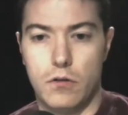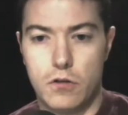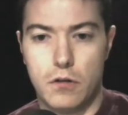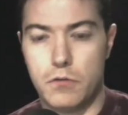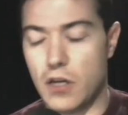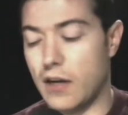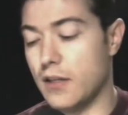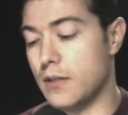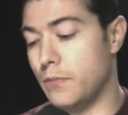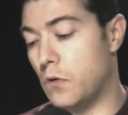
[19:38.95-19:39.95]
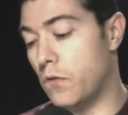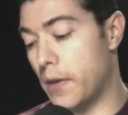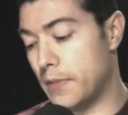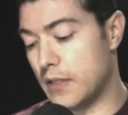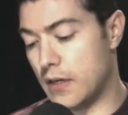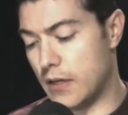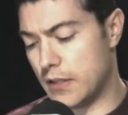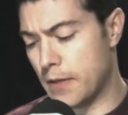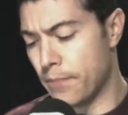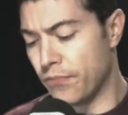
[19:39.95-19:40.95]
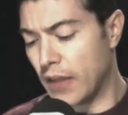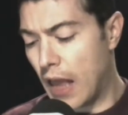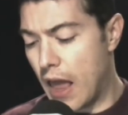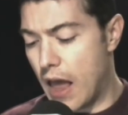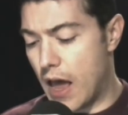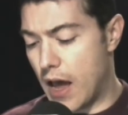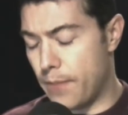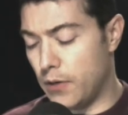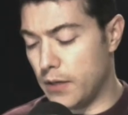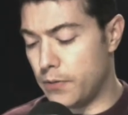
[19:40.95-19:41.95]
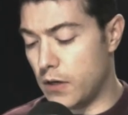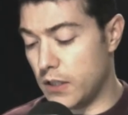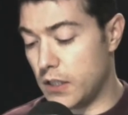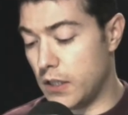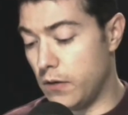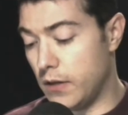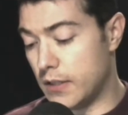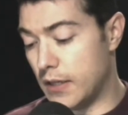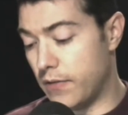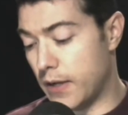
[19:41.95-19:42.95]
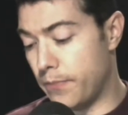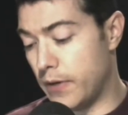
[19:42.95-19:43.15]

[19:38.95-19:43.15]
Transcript: channels, more websites. Bullet point 2 is the development